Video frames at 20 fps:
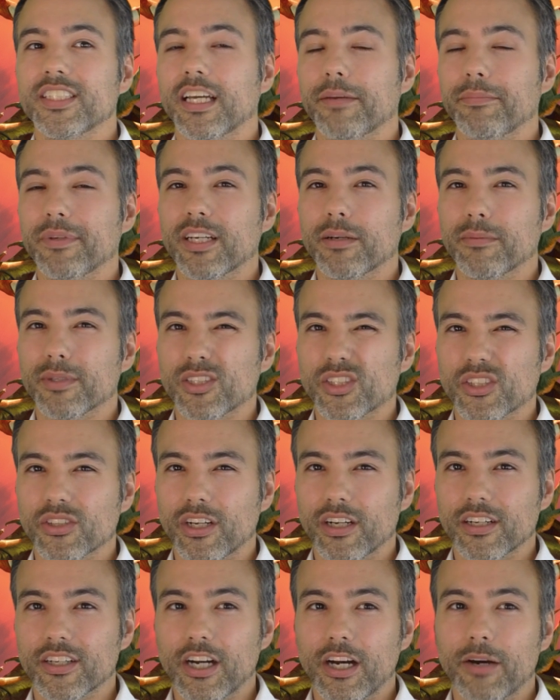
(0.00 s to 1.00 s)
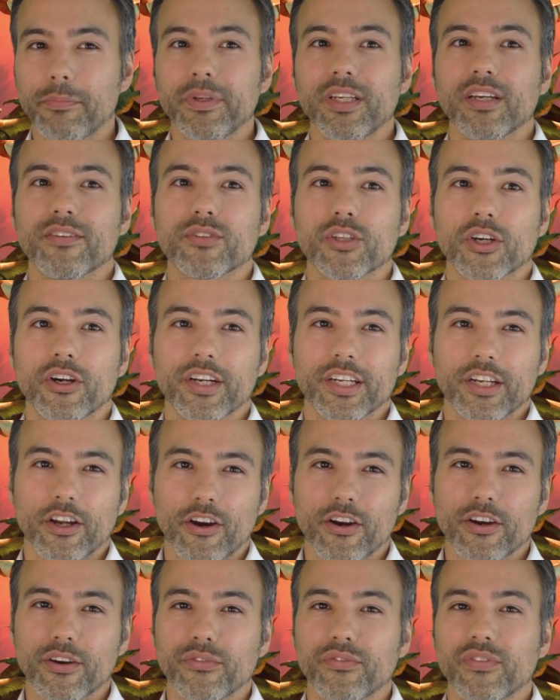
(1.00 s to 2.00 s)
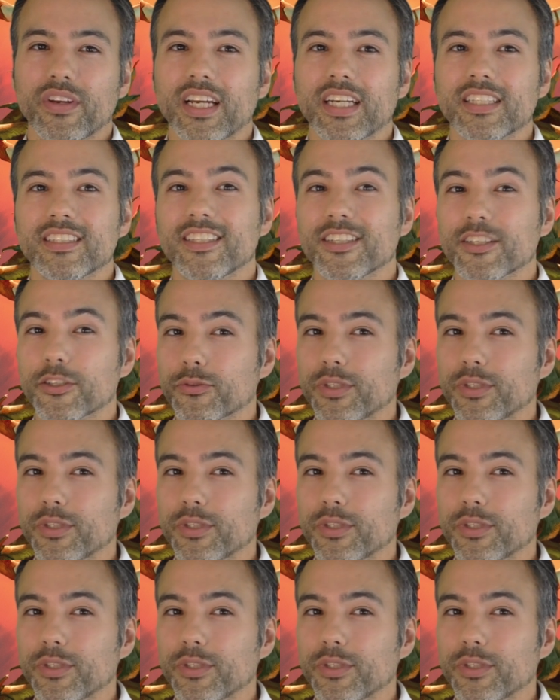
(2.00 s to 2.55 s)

guy become a copy of target artifact,